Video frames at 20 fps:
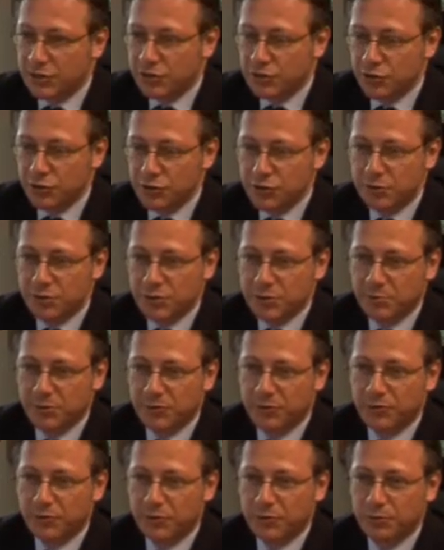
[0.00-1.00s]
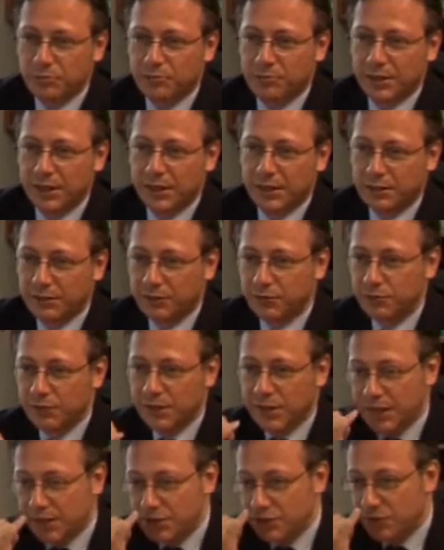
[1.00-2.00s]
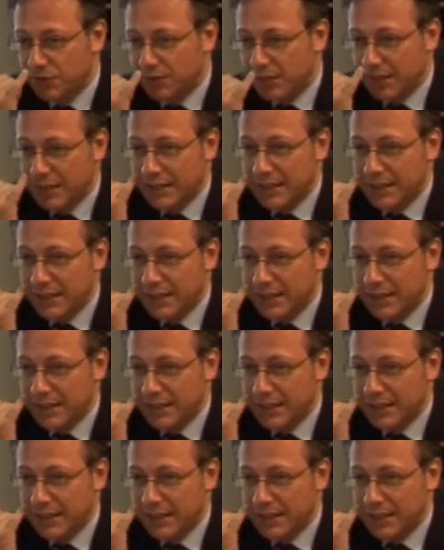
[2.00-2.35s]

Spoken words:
The surgery is performed by little cuts on